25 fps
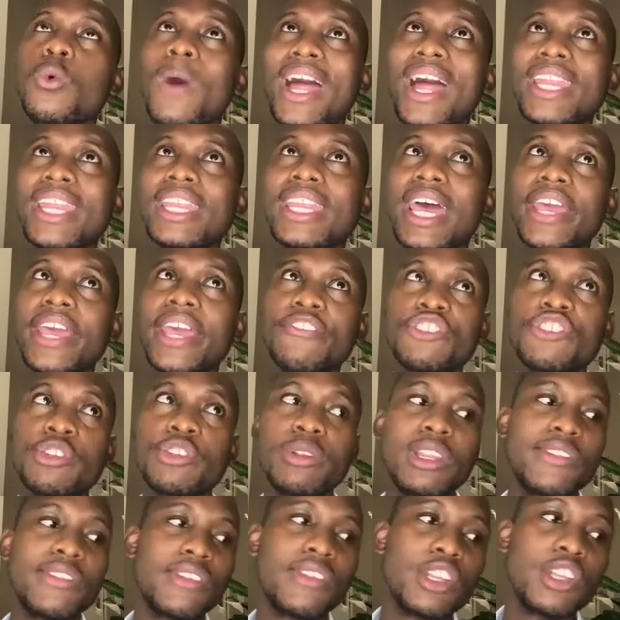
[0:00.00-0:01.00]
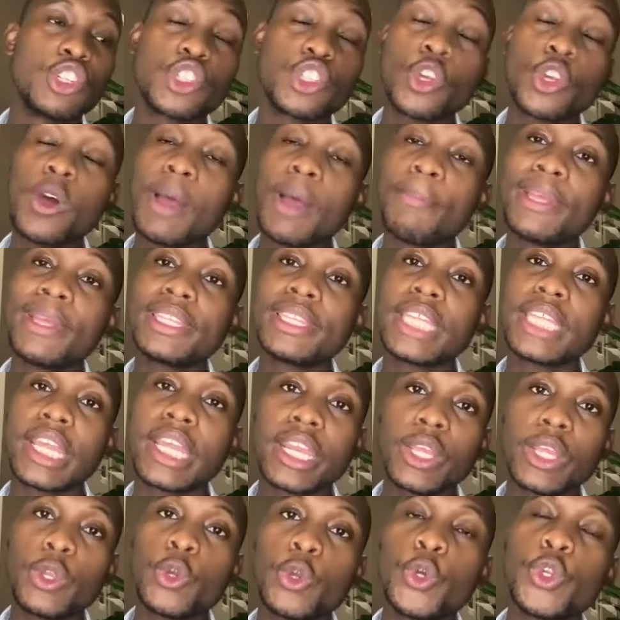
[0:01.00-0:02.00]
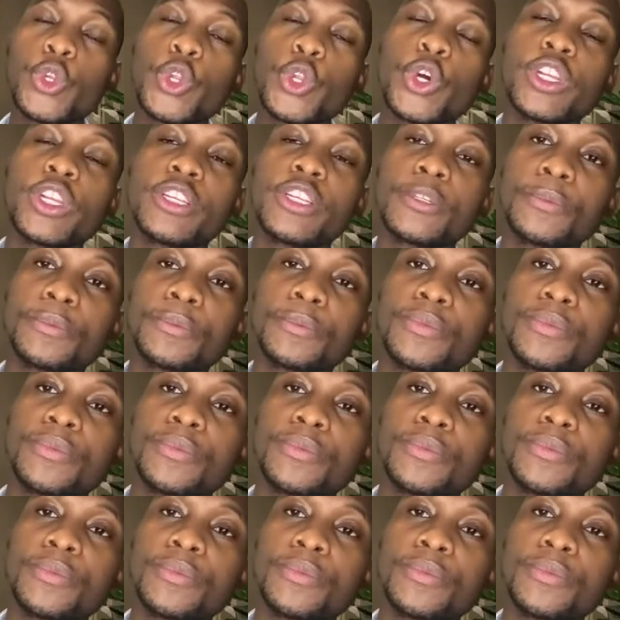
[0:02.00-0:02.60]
wonder if she'll even show up at the reunion.